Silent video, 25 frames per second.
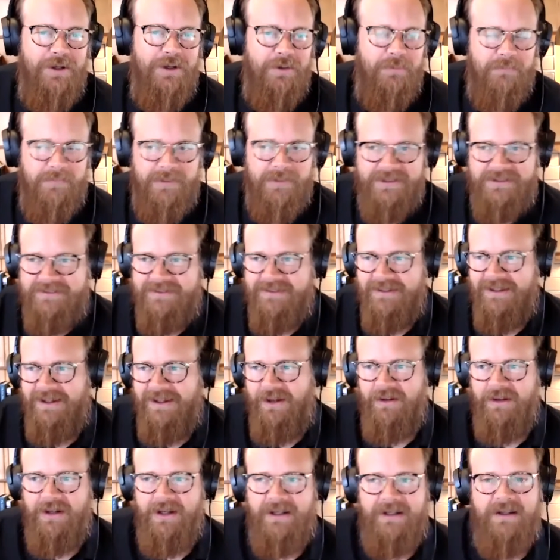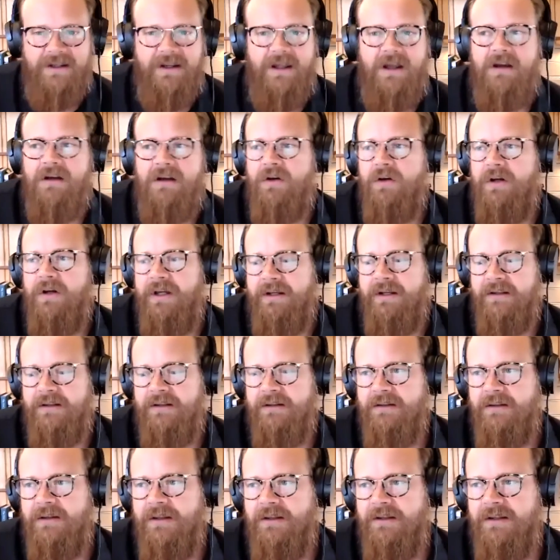But all right, I'll go ahead
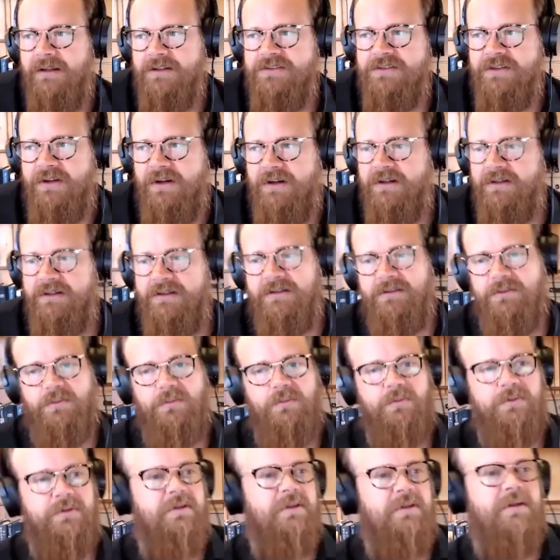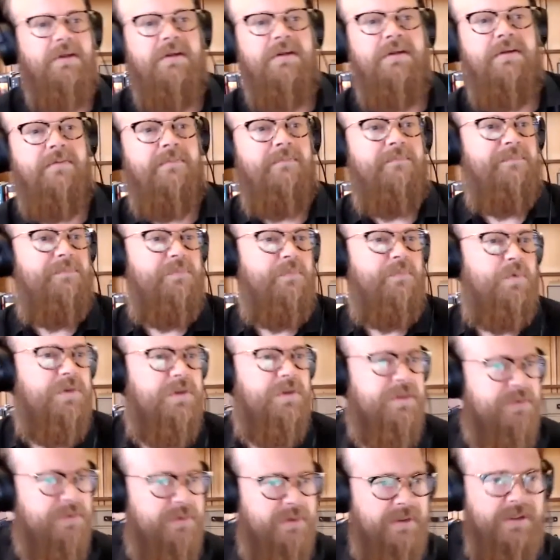and get started with the
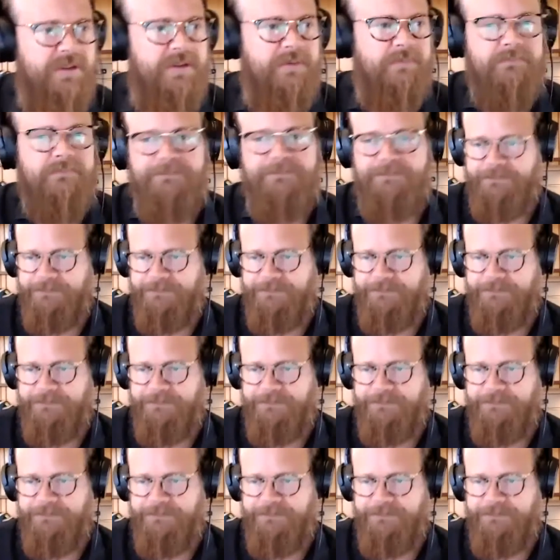3 of you,